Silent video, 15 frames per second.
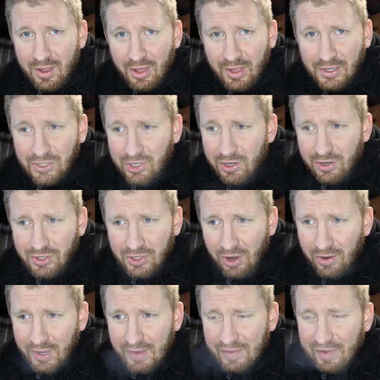Unless you just
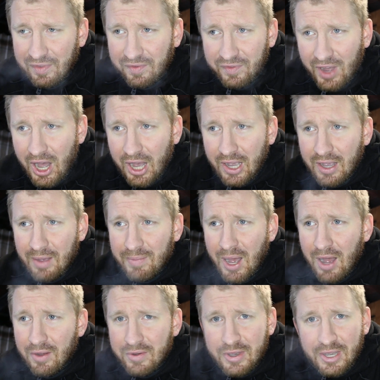don't give a fuck
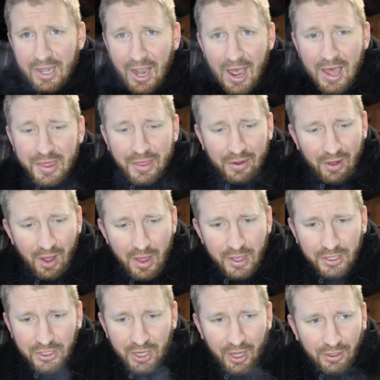about death and all
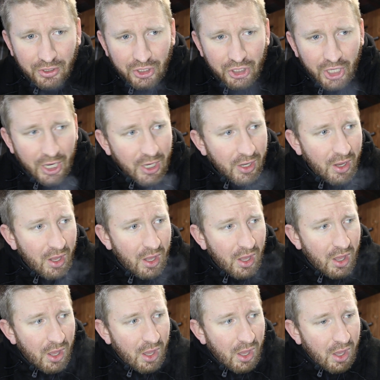this other shit.
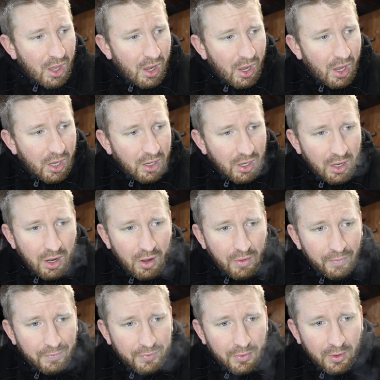And you
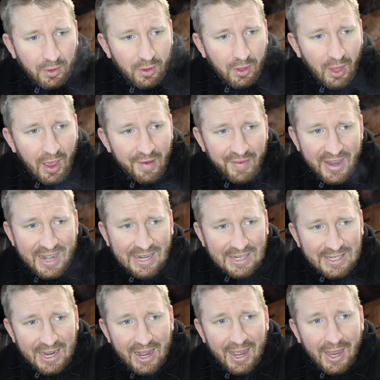don't have any
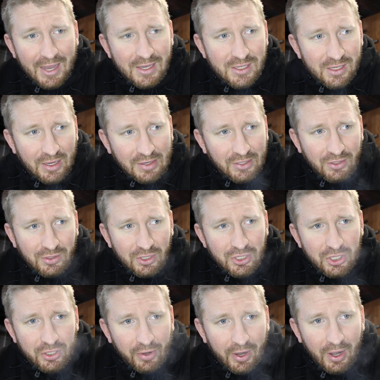ties. Unless you
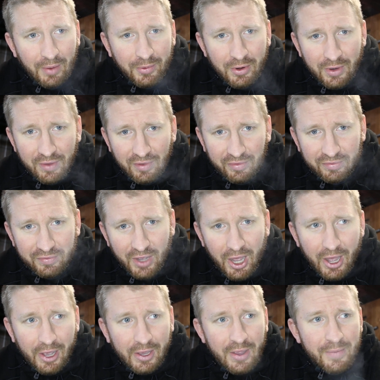just straight up don't give a
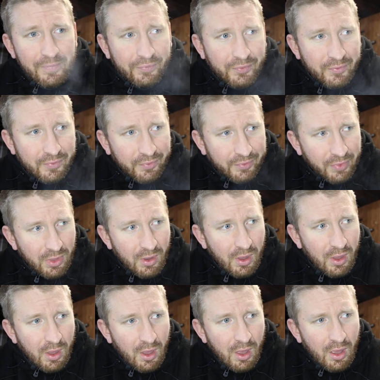fuck.
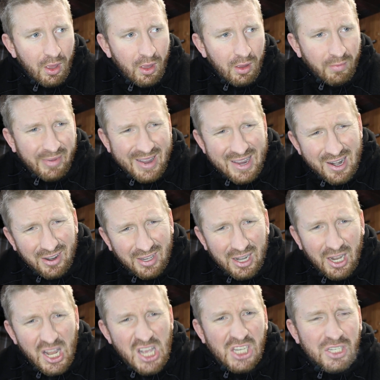But you know,
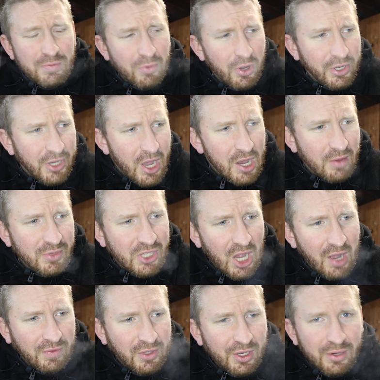little Ice Boy dug
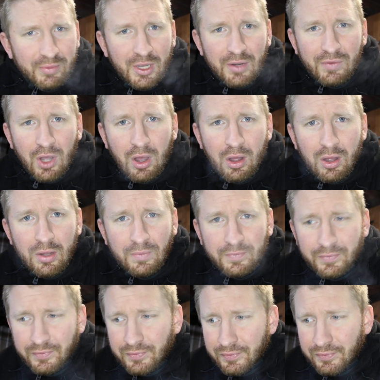himself a little bit of a hole.